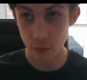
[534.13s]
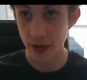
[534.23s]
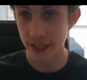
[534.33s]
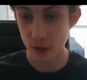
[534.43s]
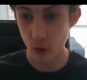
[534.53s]

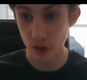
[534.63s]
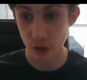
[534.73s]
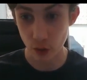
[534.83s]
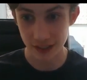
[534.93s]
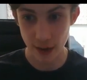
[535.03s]
where he got a
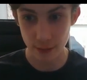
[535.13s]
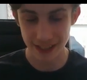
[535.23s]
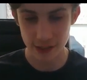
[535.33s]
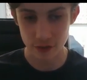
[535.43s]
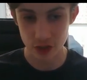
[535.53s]
knockout
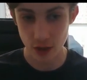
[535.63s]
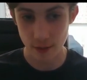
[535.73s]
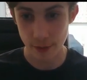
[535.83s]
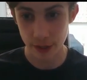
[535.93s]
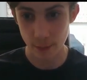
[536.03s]
against
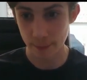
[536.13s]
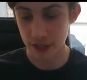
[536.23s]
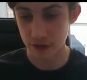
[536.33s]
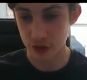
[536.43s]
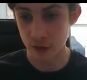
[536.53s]
uh, an
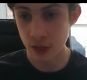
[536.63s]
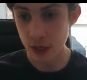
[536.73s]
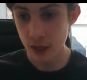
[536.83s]
unbeaten